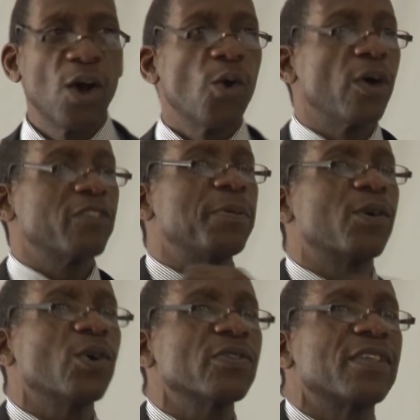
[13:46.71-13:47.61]
was
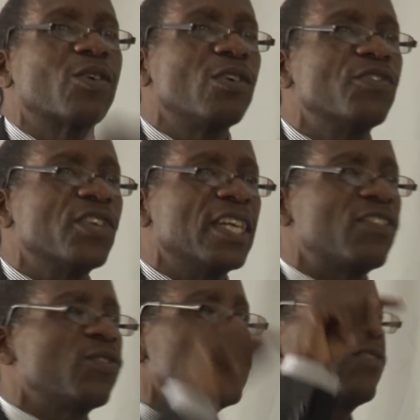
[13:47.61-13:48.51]
because the constitution
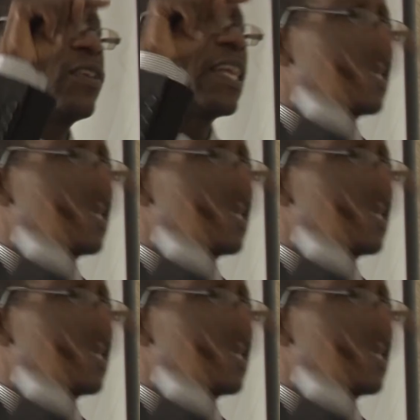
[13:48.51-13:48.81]
is not